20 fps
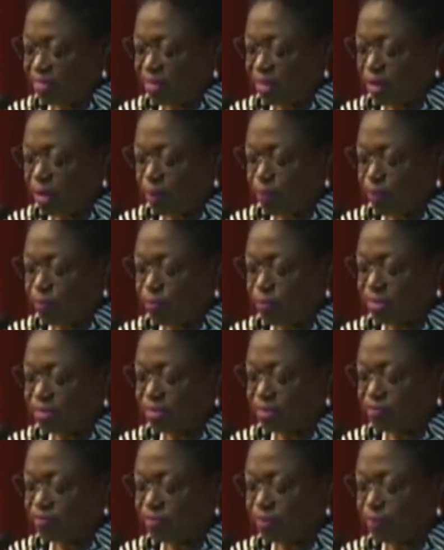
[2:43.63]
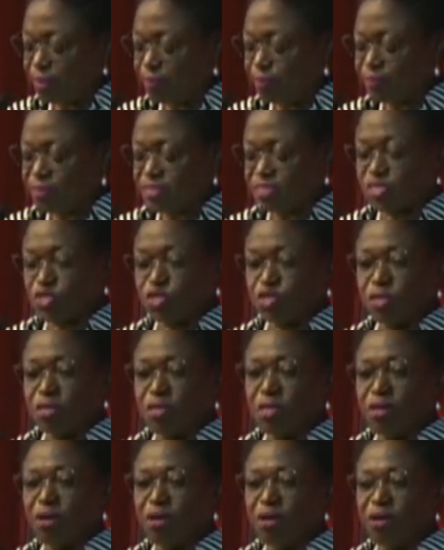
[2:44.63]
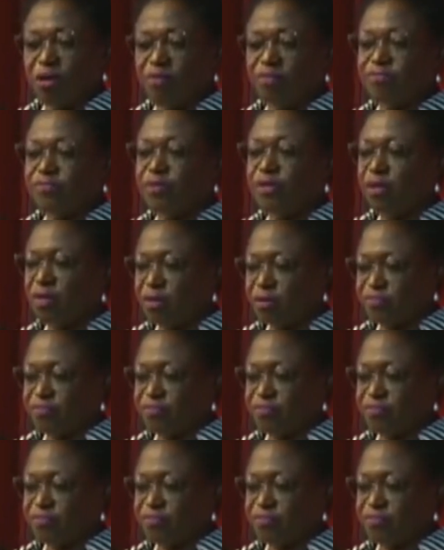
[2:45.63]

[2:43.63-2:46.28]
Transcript: operated from a position of love.